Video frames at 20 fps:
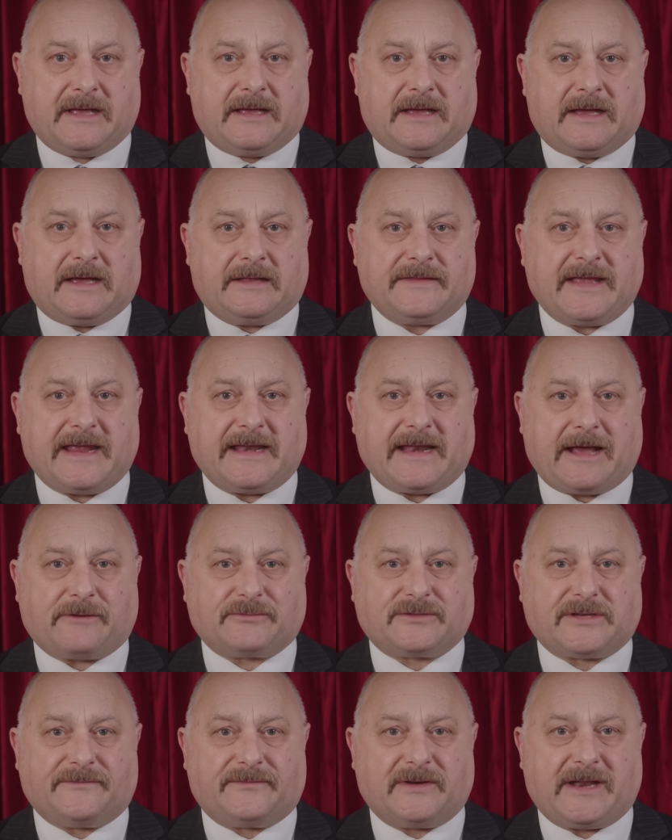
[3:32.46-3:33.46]
And then
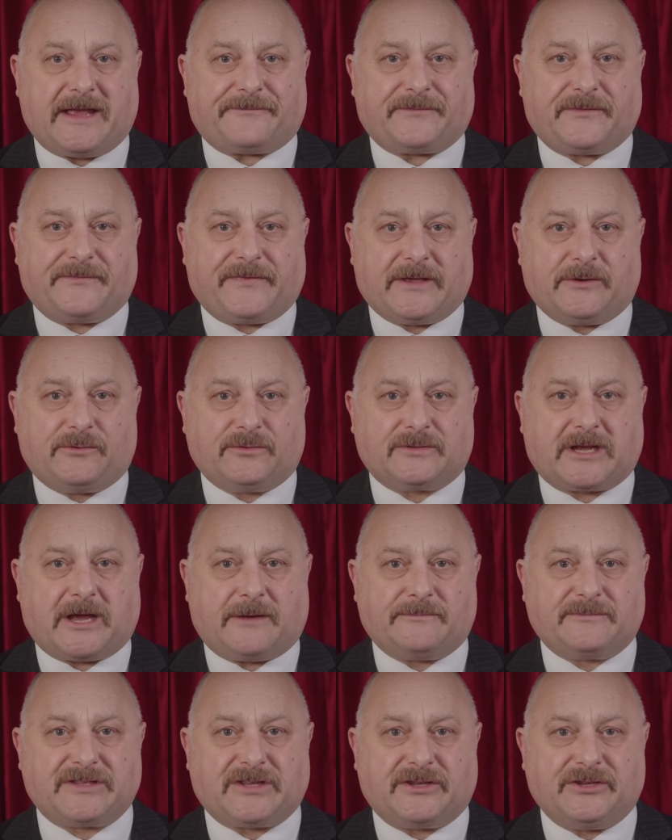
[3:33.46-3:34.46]
out of left field
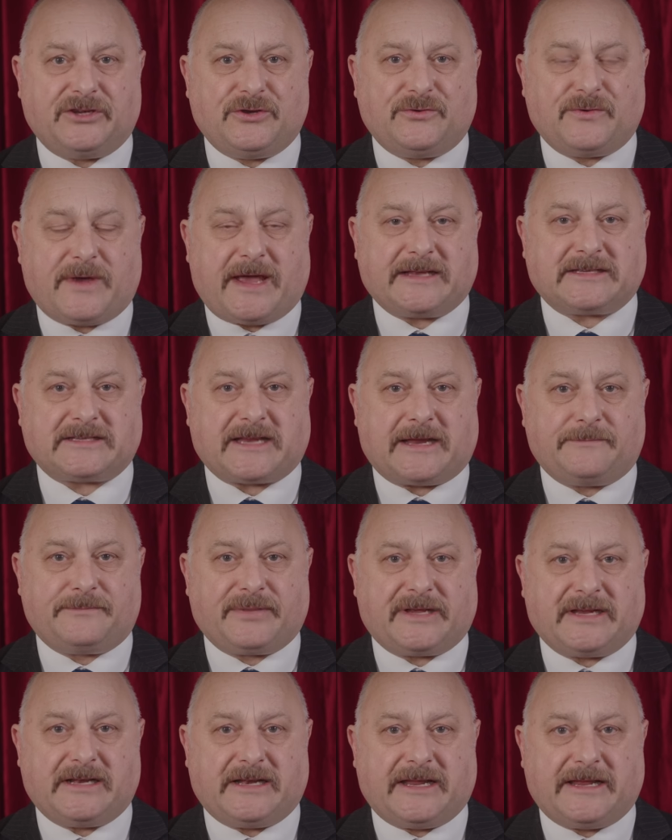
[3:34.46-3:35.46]
comes the new
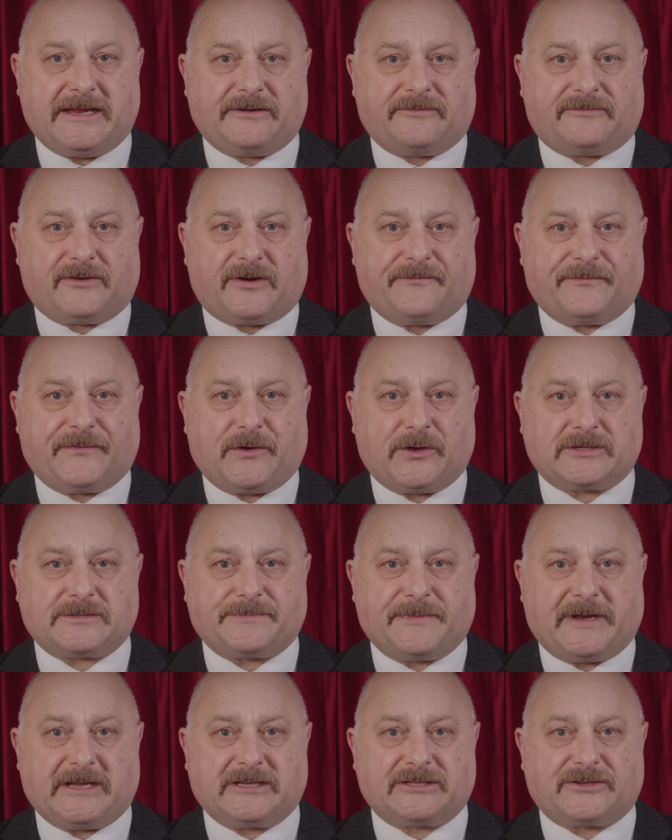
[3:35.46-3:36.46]
SNP leader and First
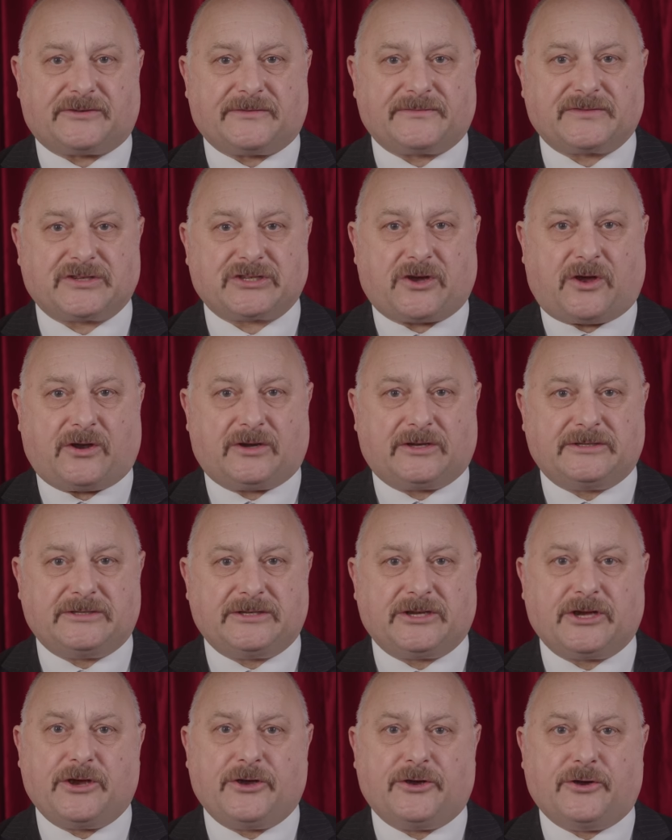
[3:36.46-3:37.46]
Minister of Scotland,